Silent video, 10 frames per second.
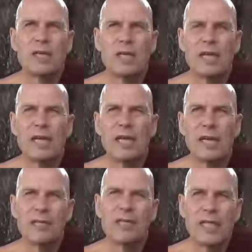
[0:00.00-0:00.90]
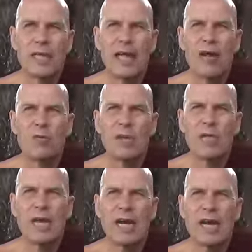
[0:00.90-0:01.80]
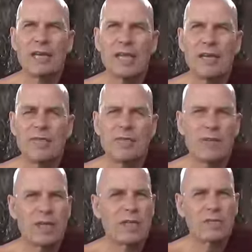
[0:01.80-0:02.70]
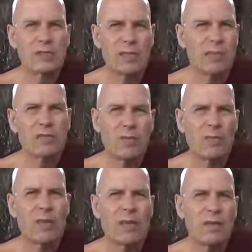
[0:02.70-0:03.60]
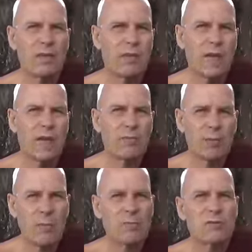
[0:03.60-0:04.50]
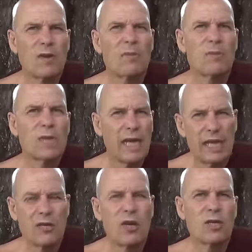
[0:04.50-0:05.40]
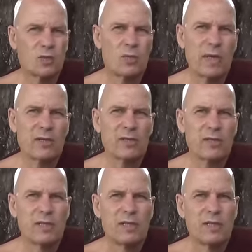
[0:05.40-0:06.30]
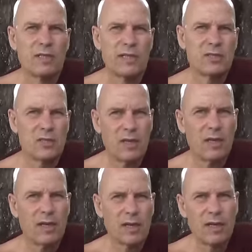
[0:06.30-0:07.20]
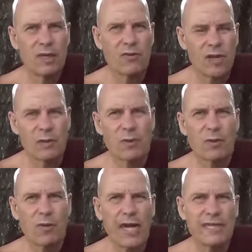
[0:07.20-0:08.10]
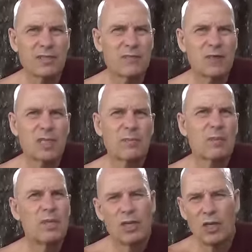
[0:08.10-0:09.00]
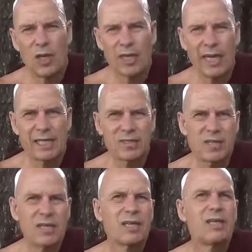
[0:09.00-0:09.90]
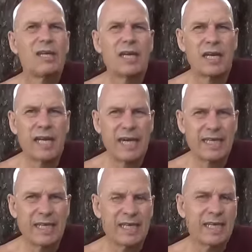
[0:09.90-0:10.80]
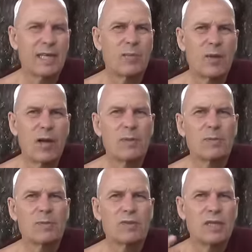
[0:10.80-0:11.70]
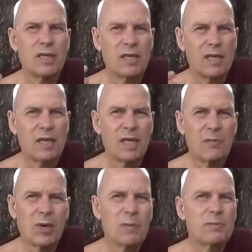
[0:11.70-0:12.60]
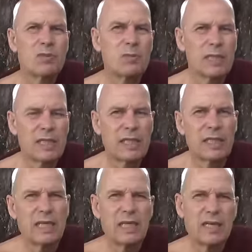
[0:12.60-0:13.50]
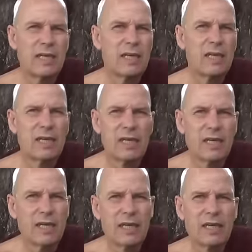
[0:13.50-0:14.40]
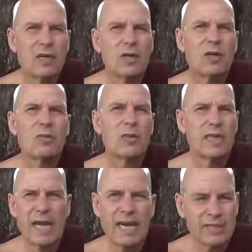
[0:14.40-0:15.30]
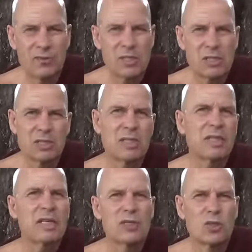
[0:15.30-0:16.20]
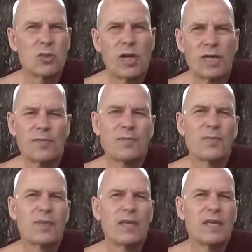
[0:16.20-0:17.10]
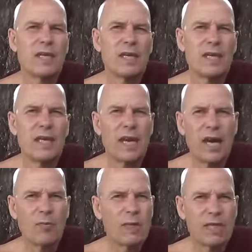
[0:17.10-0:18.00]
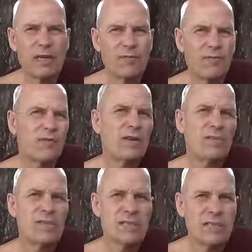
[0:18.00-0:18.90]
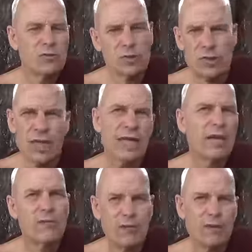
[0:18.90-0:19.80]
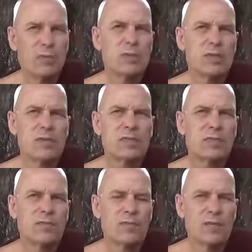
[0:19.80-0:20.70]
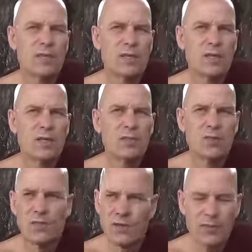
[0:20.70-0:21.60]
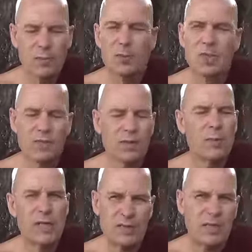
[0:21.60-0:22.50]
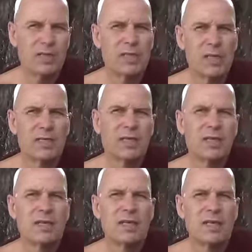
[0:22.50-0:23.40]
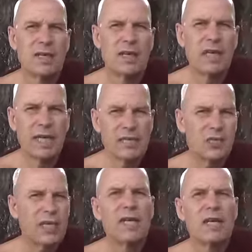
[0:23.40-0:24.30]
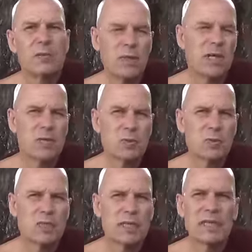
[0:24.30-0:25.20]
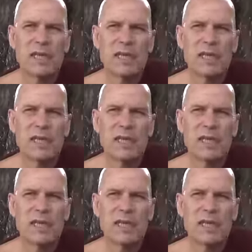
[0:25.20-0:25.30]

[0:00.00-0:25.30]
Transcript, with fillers: uh, every day, how many are they f uh, stemming from uh, problems from alcohol or tobacco. That is uh, chronic bronchitis, for example, lung cancer, uh, cardiac uh, problems, uh, problems with the, uh, with the arteries, so on. uh, how many of, of these? And this was kind of like fifty percent. So fifty percent of the patient intake, uh, intake on a big hospital in